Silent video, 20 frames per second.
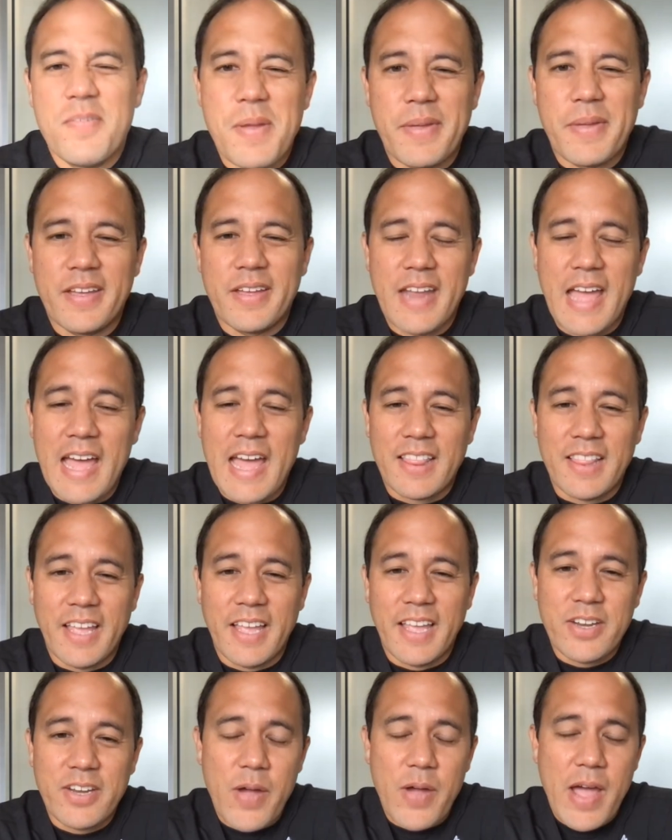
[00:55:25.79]
Maybe an
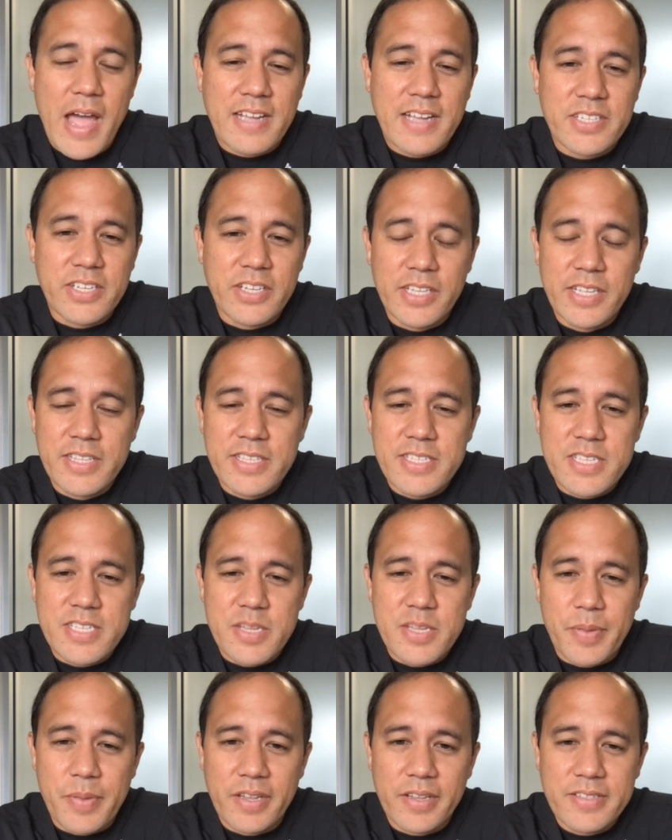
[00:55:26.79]
atlantoaxial
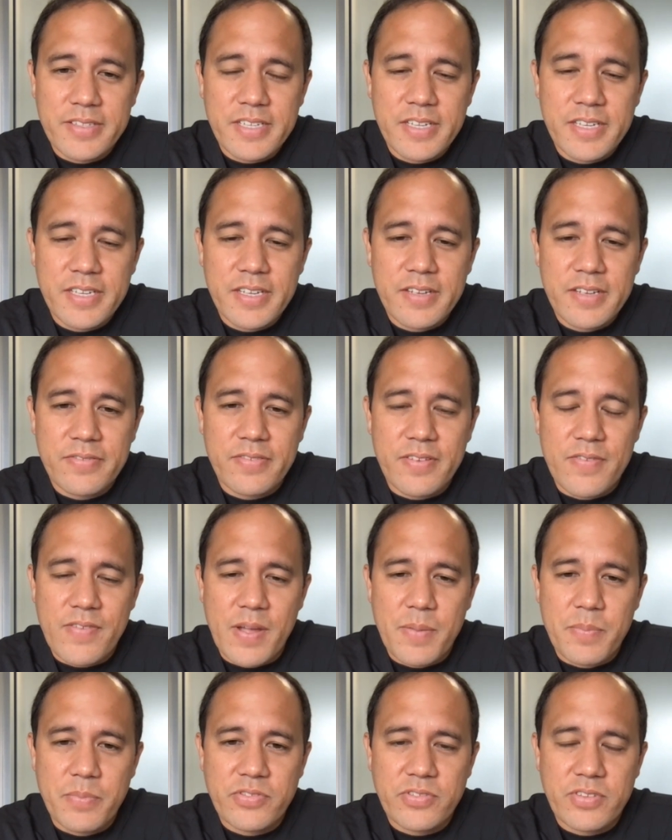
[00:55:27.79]
instability, if
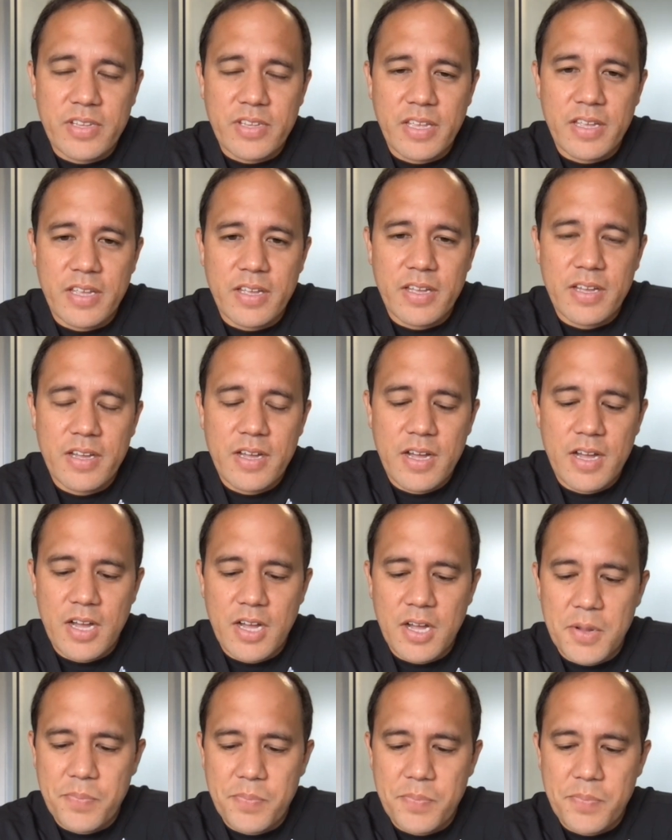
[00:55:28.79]
I'm seeing
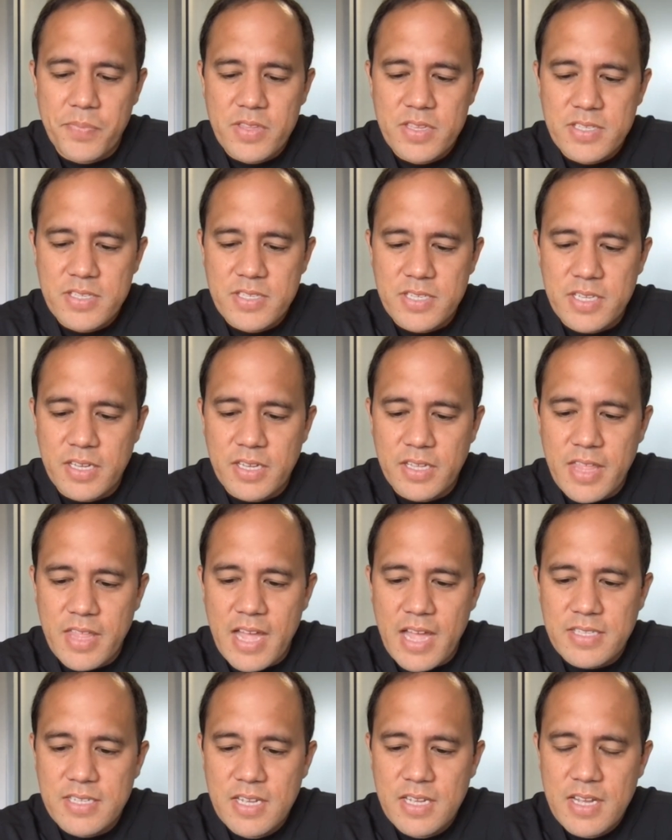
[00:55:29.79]

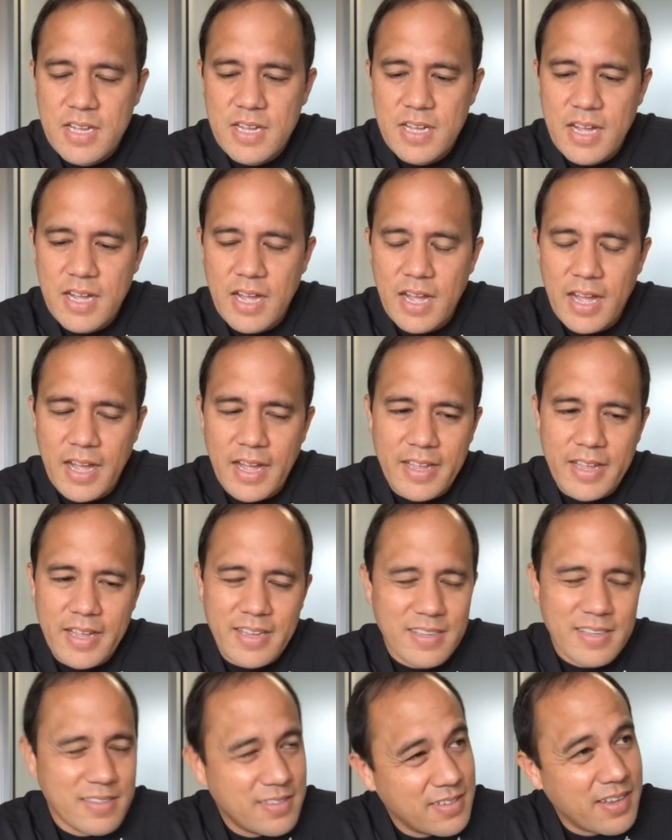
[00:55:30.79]
that,
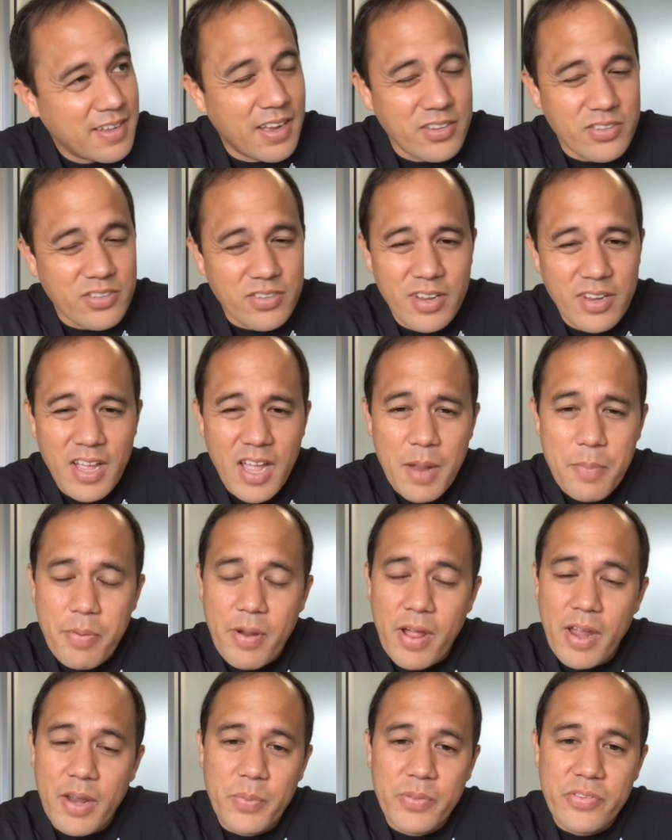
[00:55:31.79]
I
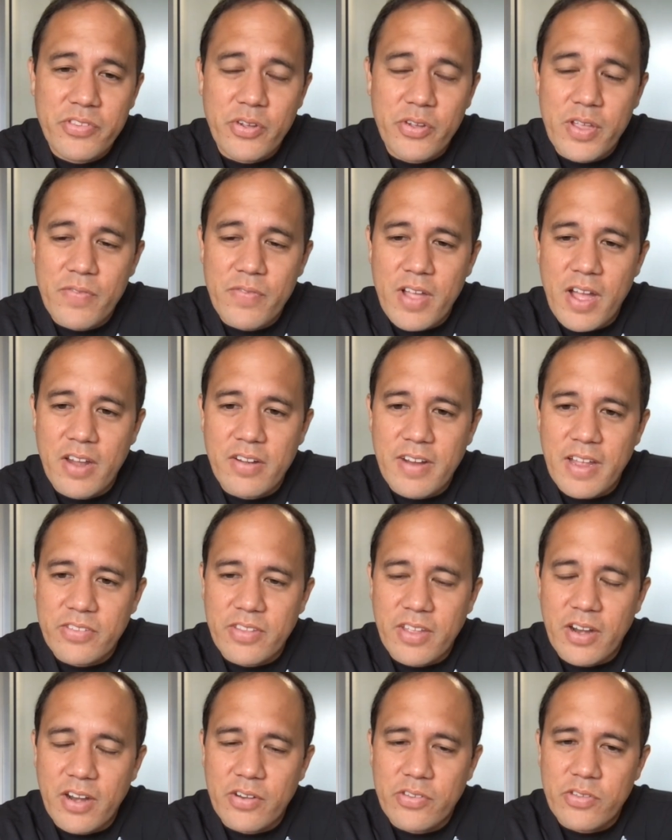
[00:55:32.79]
probably would still give
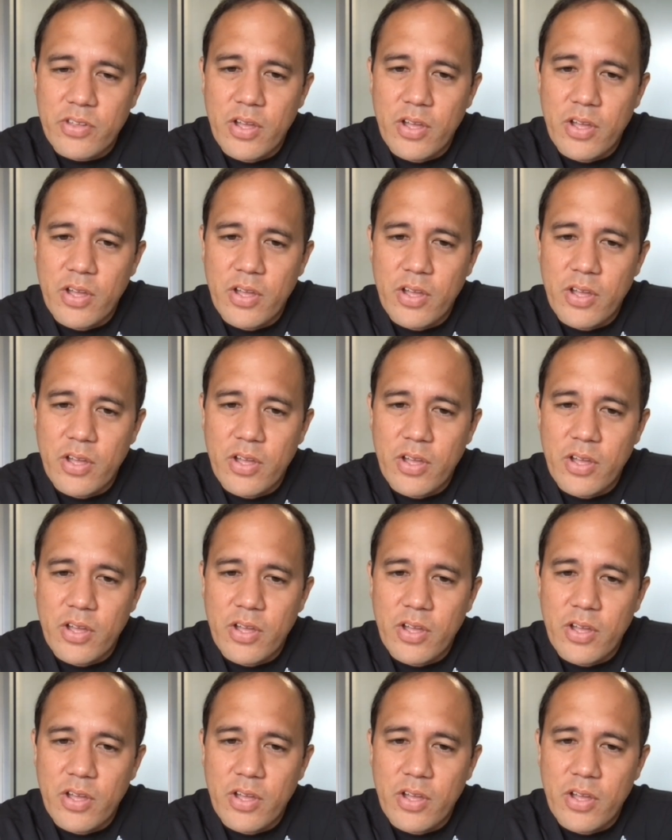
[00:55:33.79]
contrast there.